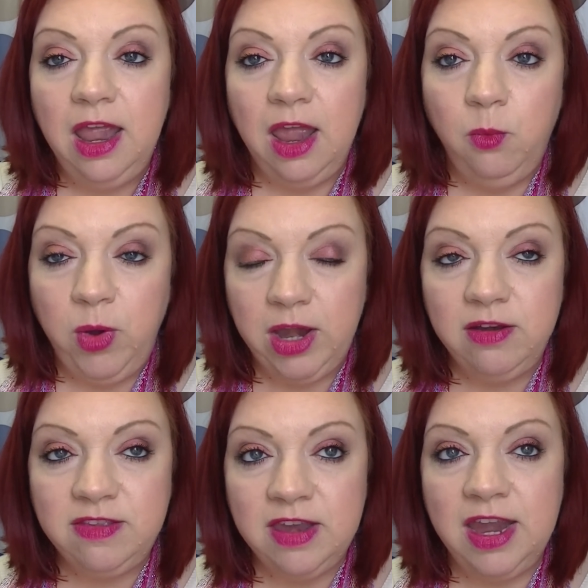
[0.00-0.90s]
It
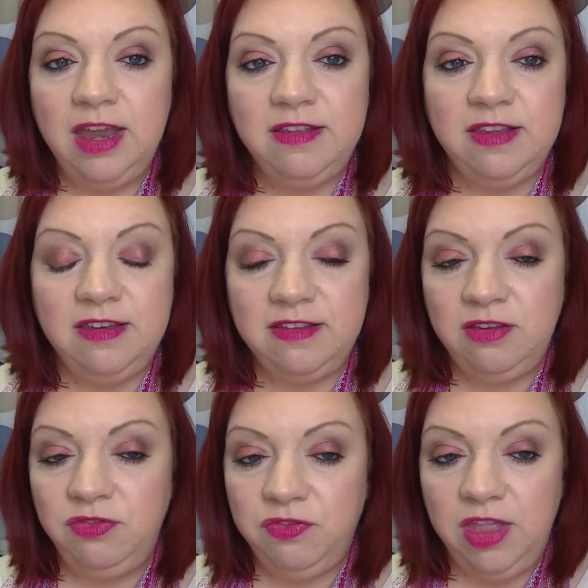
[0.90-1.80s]
wears nice. It
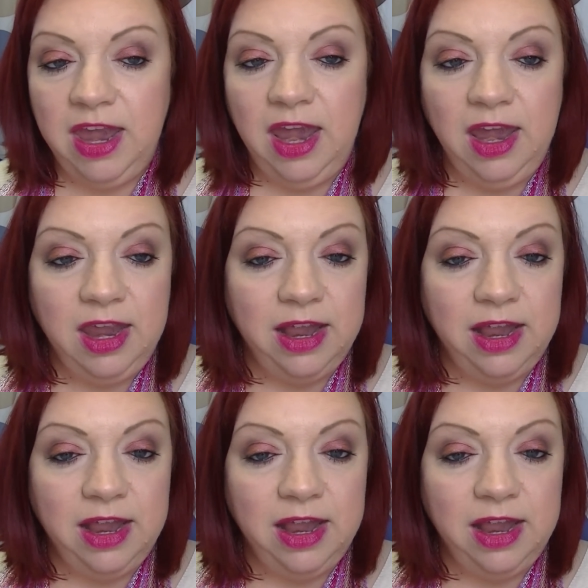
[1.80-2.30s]
doesn't flake.